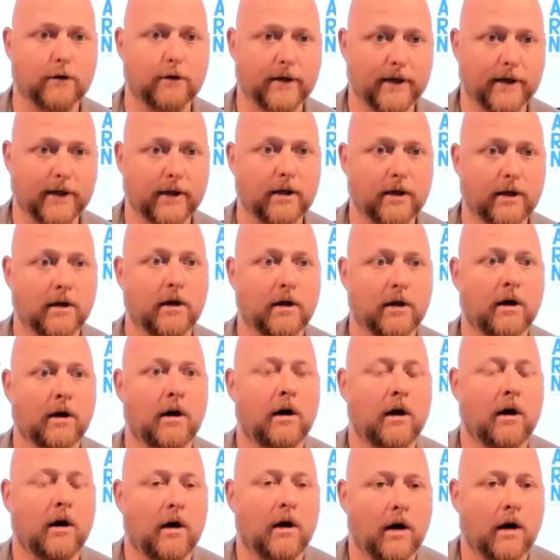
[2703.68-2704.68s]
doing.
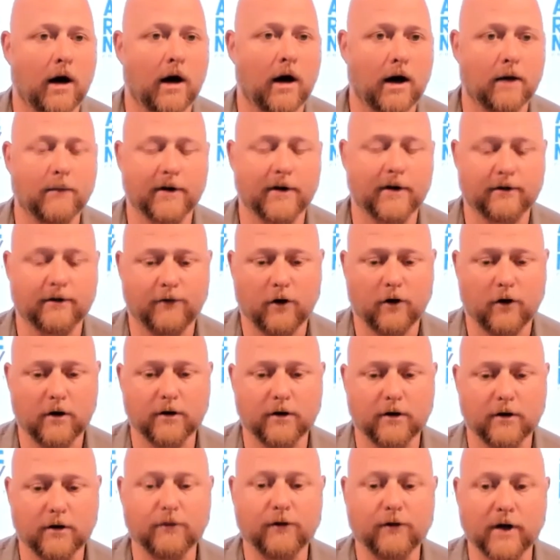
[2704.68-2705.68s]
As
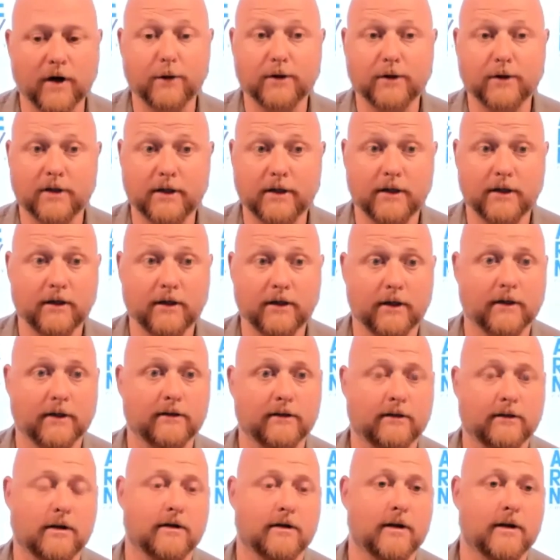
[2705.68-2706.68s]
far as frequency
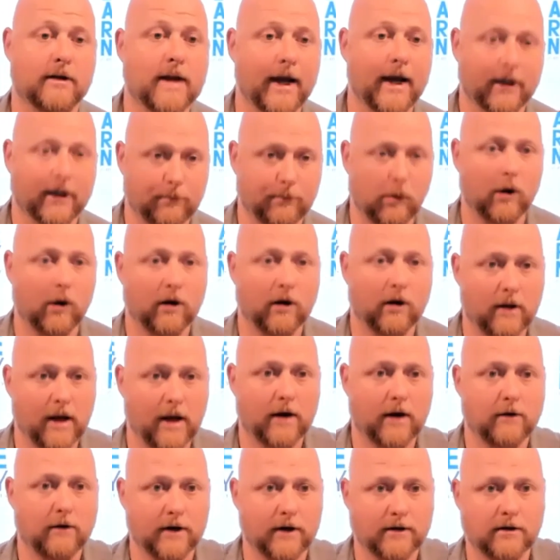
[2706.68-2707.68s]
is the next part of
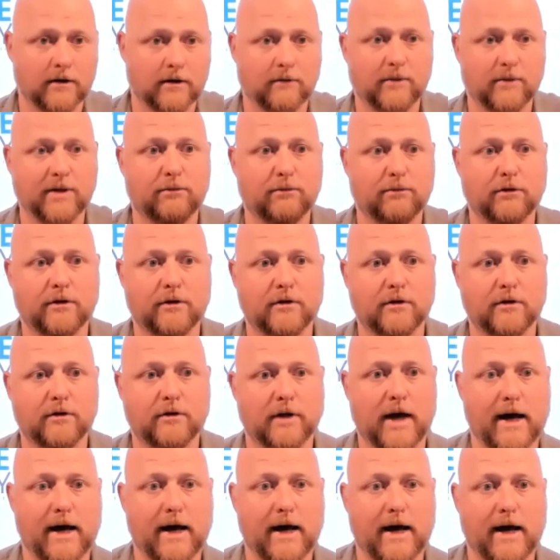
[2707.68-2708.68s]
that question people
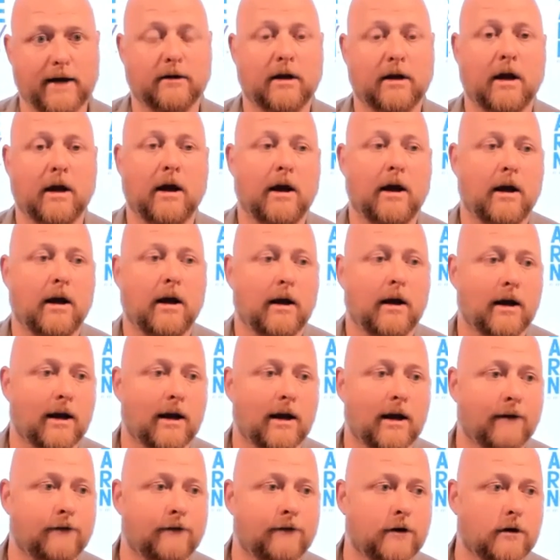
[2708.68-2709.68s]
usually ask.
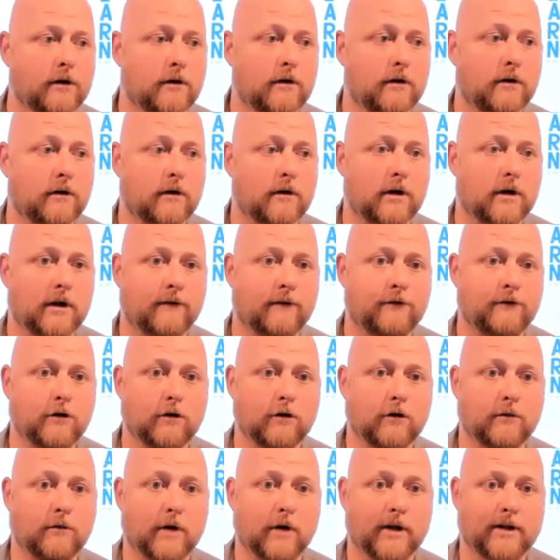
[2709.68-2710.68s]
If you're
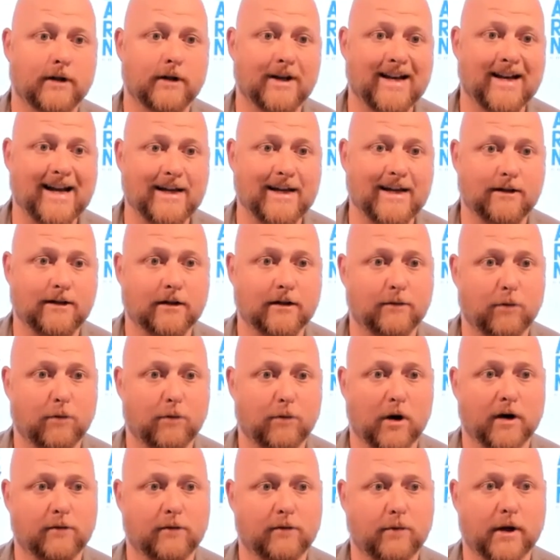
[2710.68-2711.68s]
a tenacious
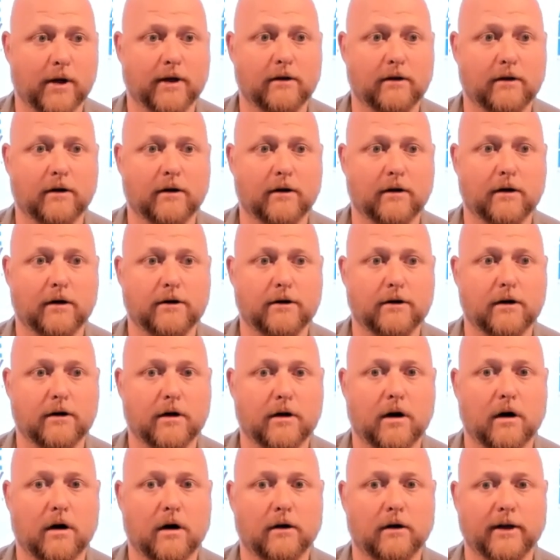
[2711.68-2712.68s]
prospector and
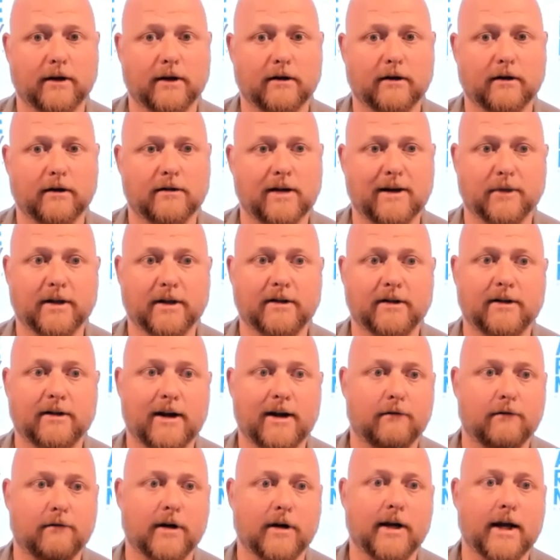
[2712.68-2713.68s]
you're calling the same
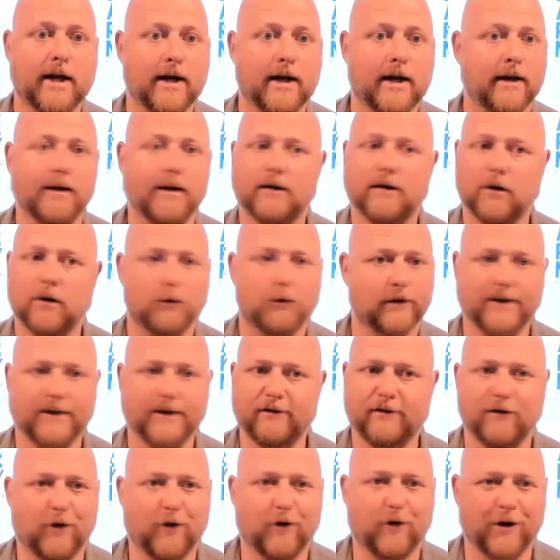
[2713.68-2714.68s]
list every day, don't
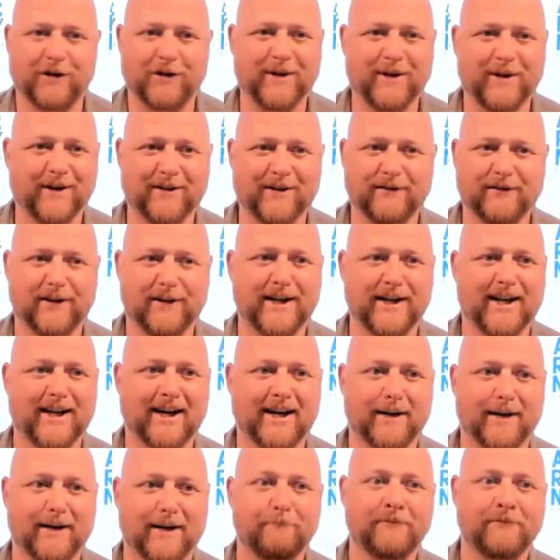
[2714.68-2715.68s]
leave a voicemail every
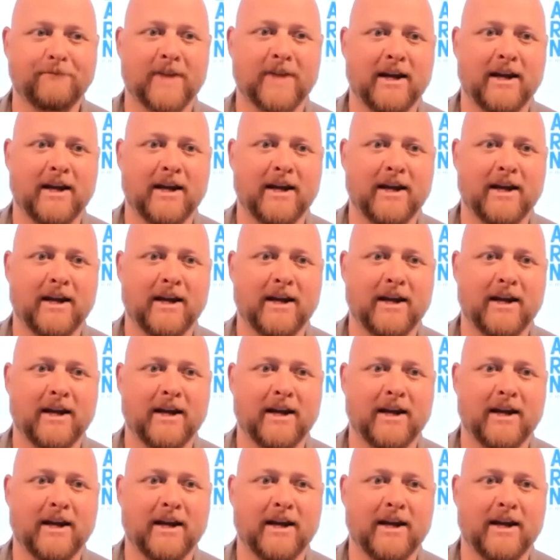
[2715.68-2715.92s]
time.